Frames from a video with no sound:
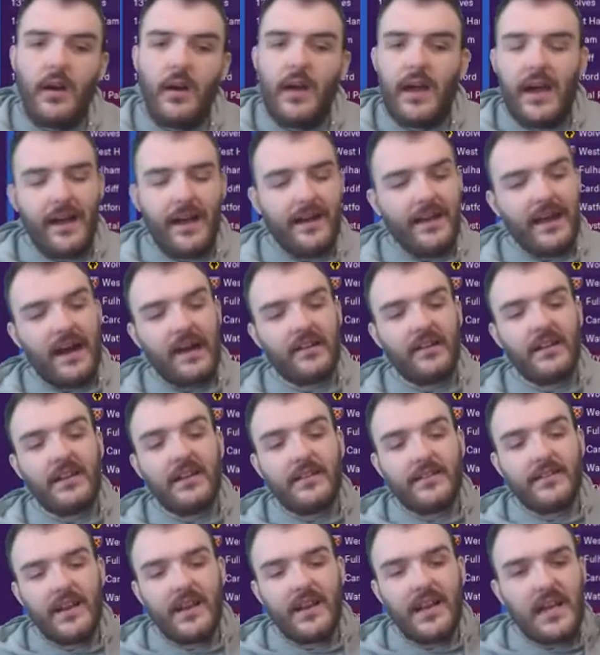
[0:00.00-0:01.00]
And now
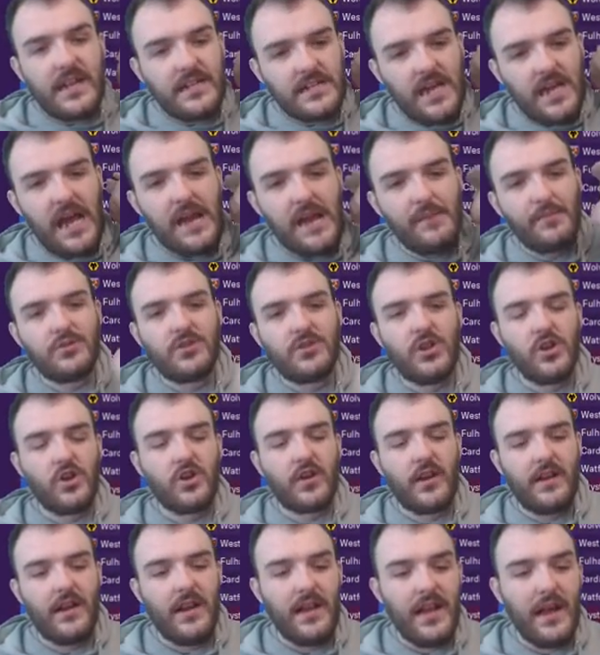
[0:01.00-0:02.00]
the league table's
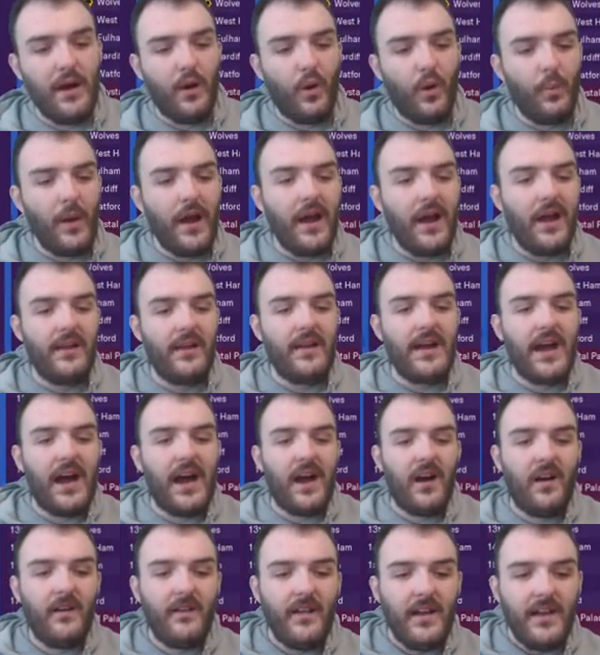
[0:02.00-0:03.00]
looking a little better
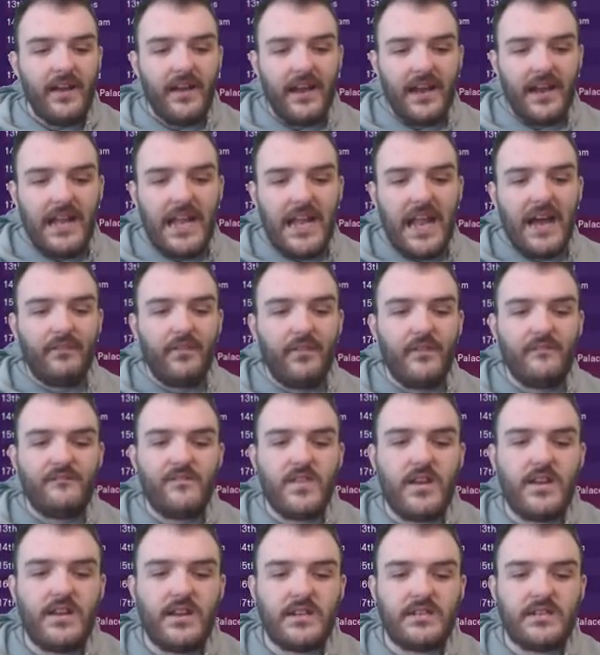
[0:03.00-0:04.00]
now. 11th
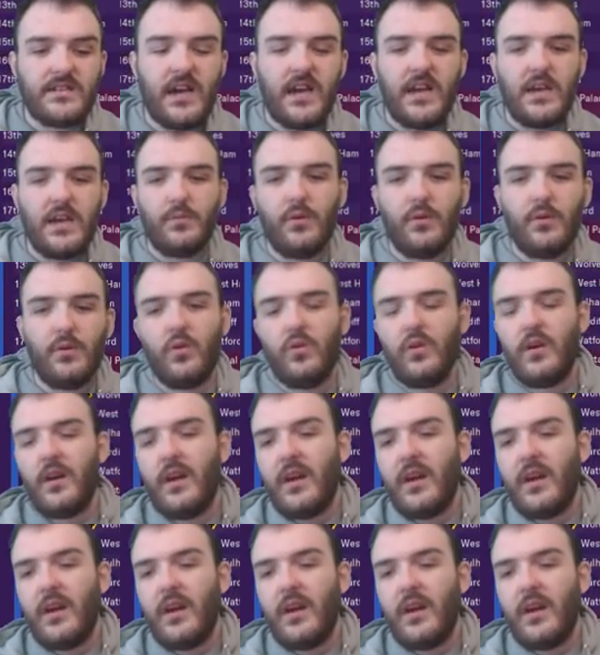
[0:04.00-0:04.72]
in the table.